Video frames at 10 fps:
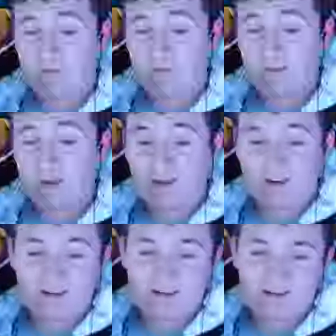just
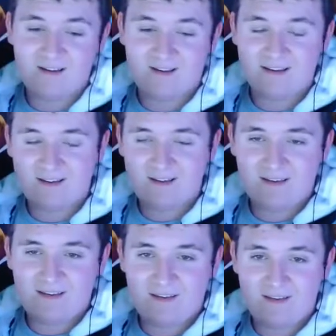saying,
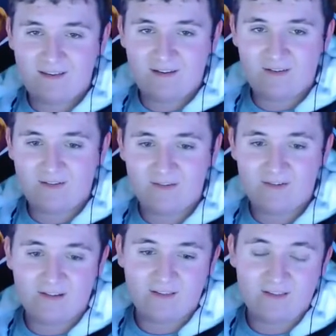your school
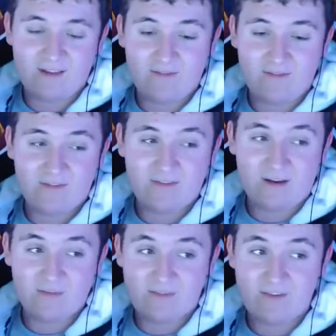should at least have
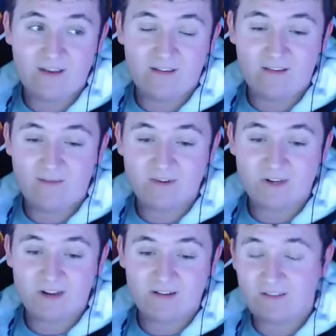some CNC
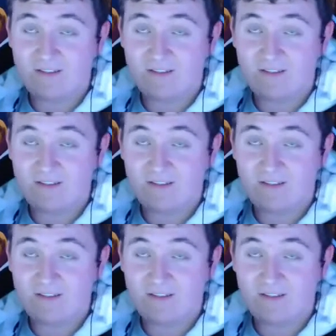machines